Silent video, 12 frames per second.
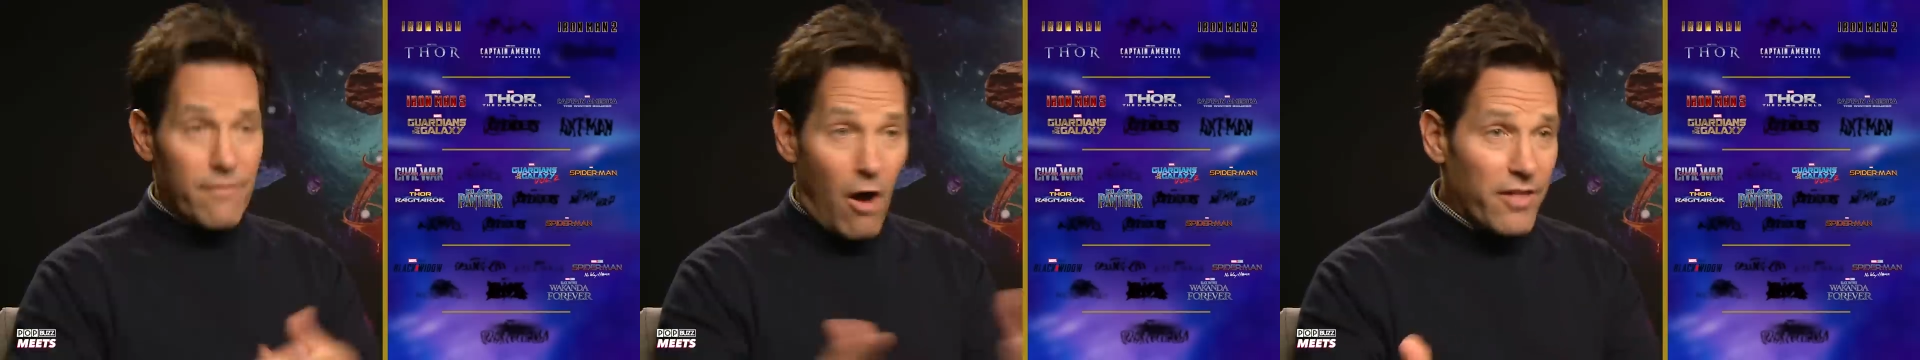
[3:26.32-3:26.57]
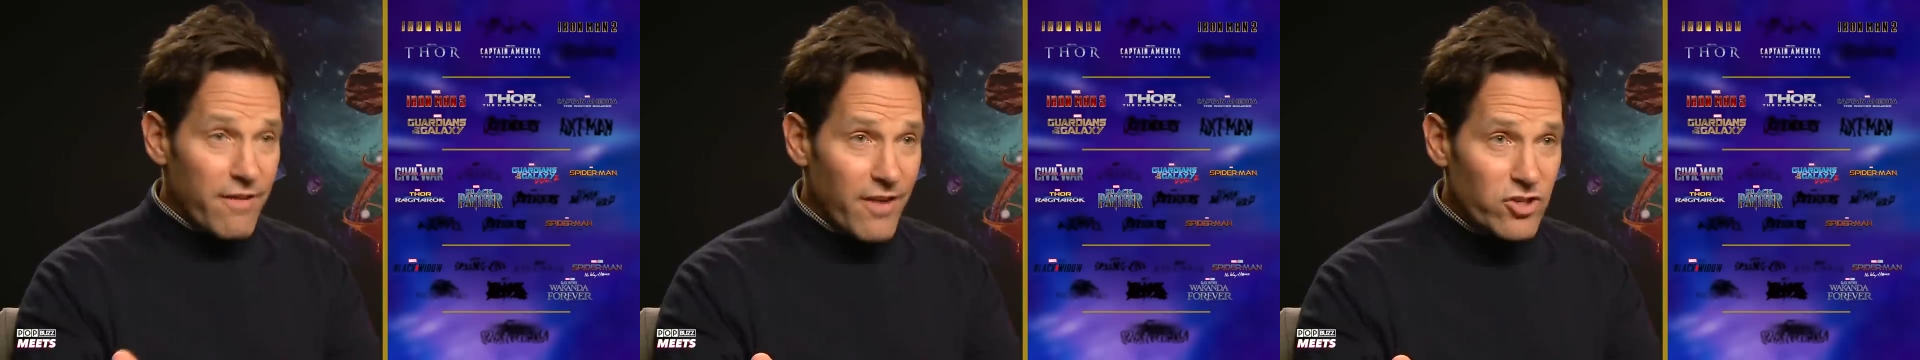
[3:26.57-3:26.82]
All
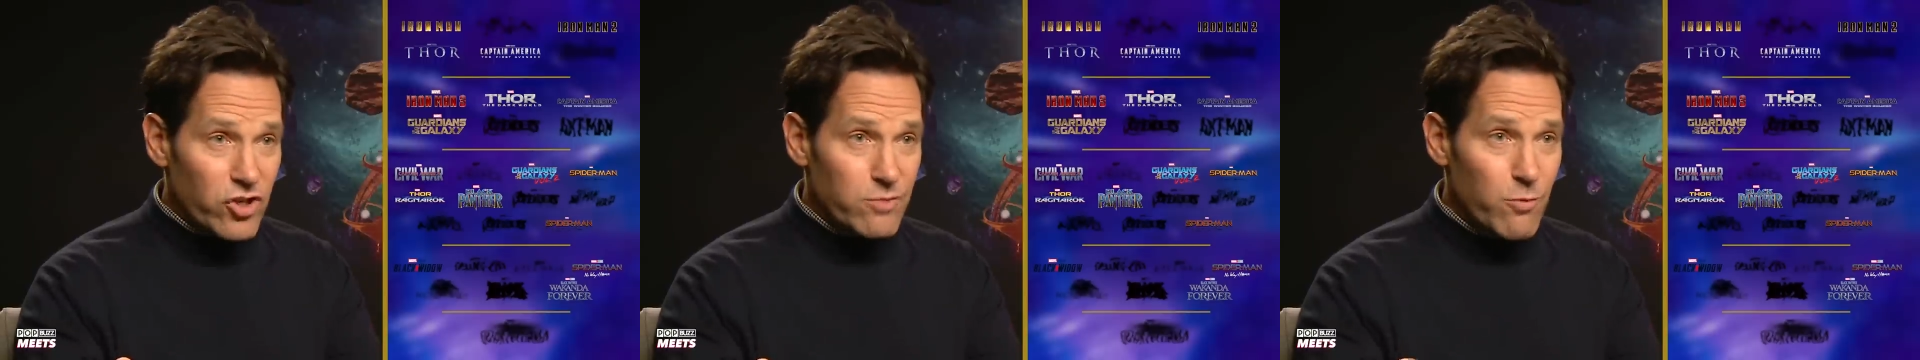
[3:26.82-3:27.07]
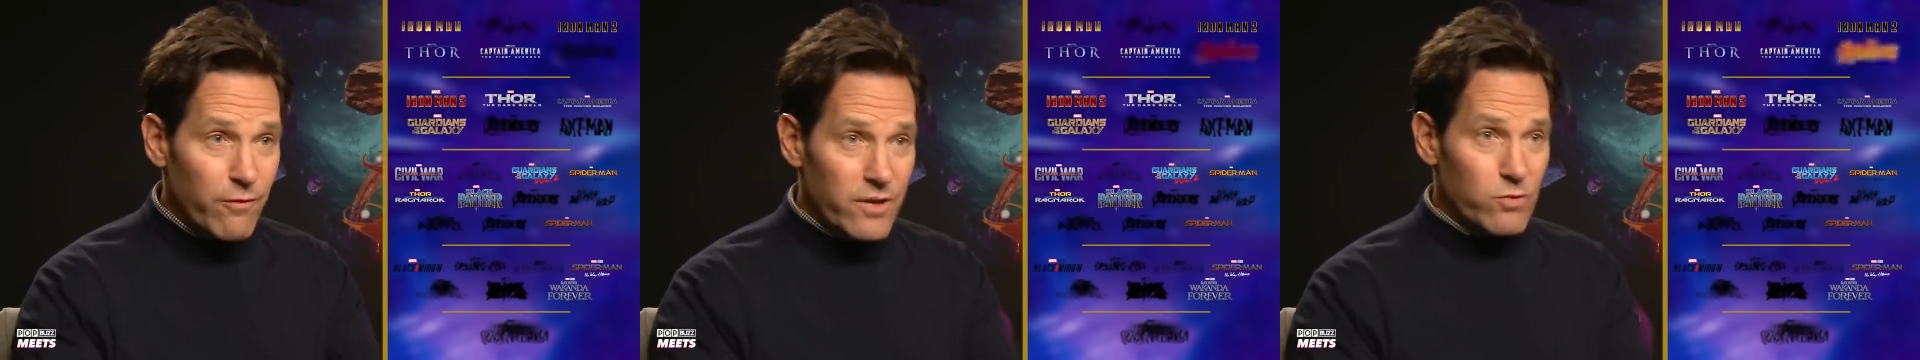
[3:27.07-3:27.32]
the Avengers
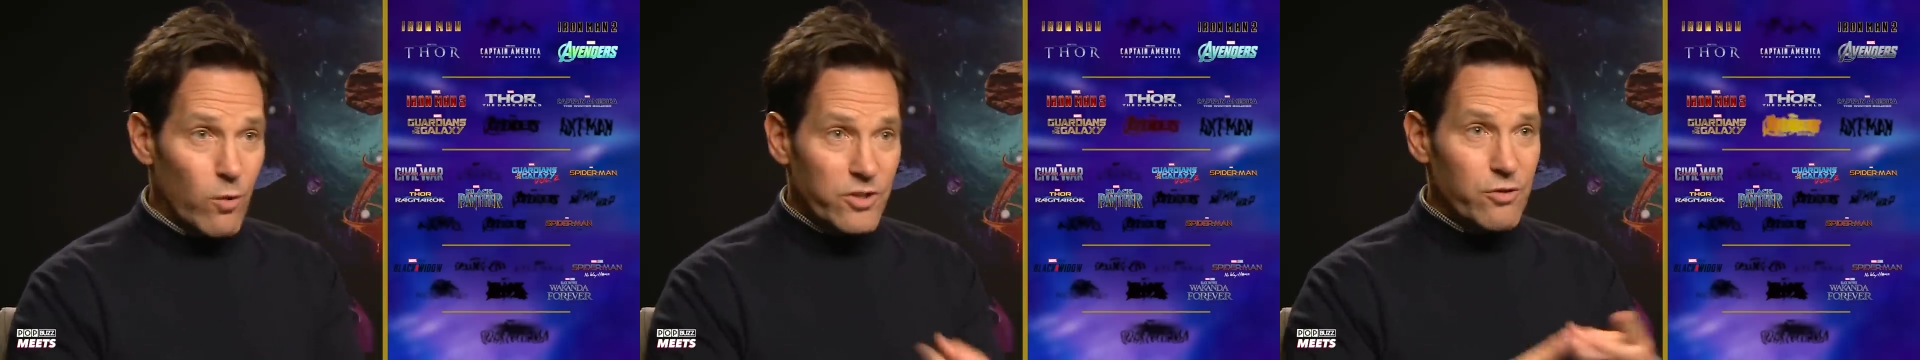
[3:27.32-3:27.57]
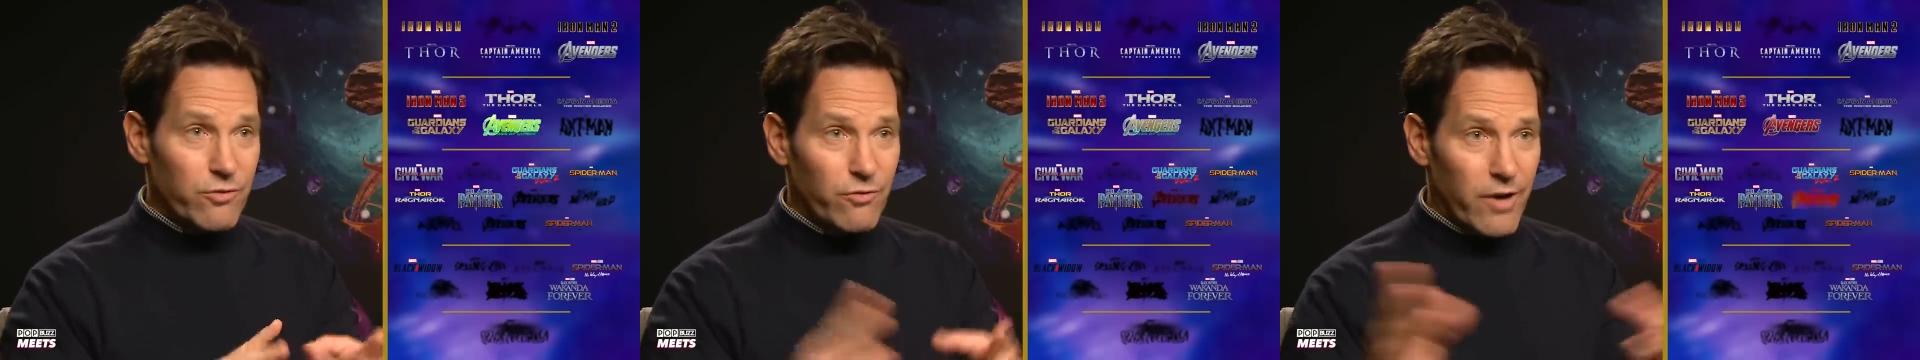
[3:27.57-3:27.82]
movies, 1,
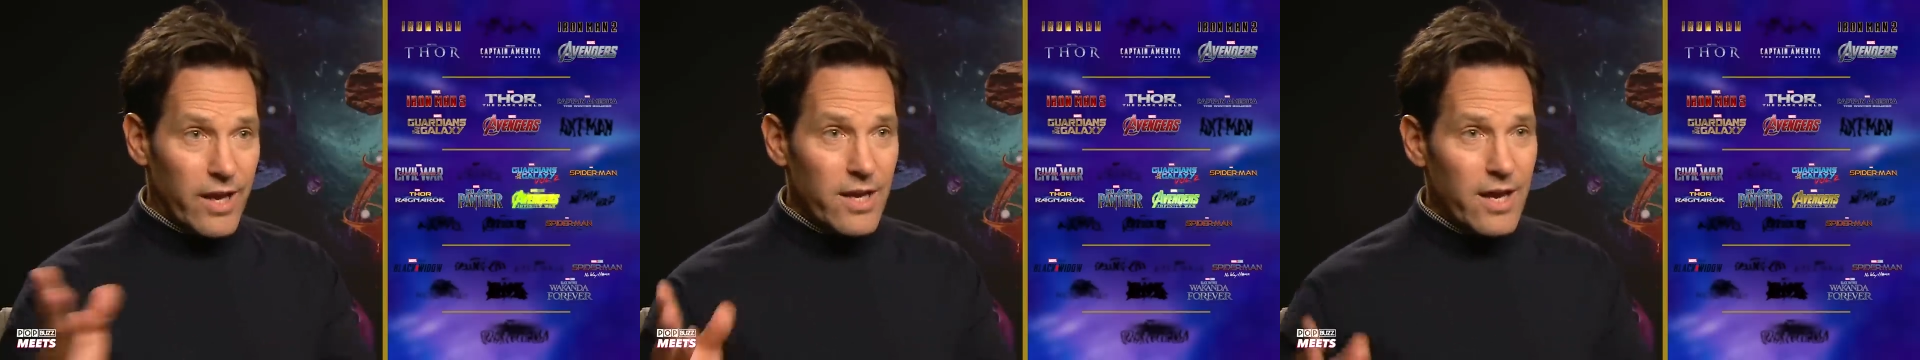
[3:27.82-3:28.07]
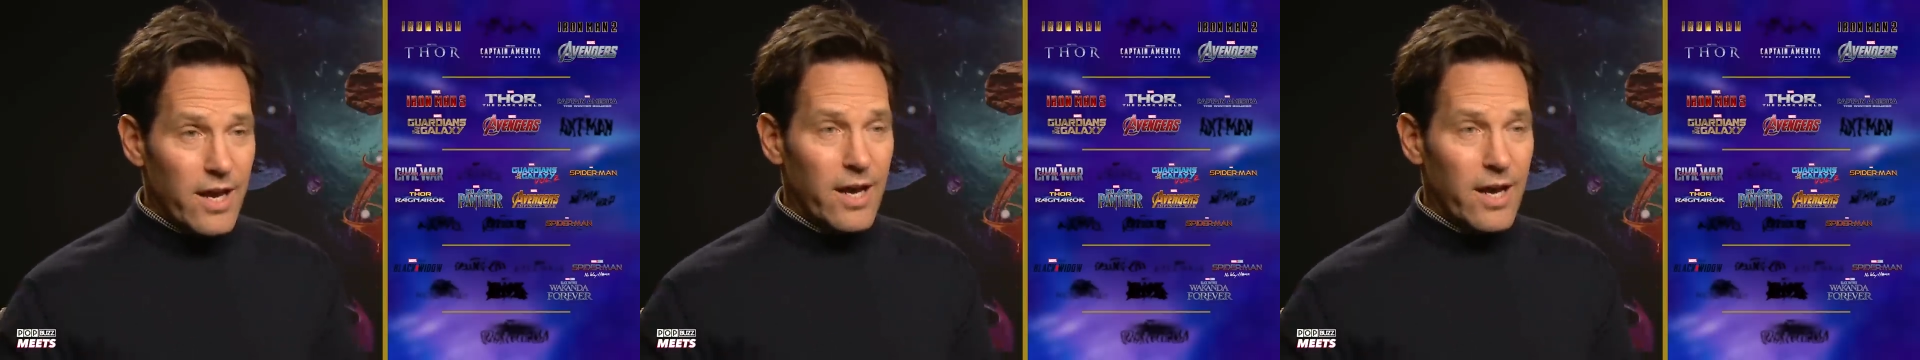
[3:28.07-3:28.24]
2, and 3.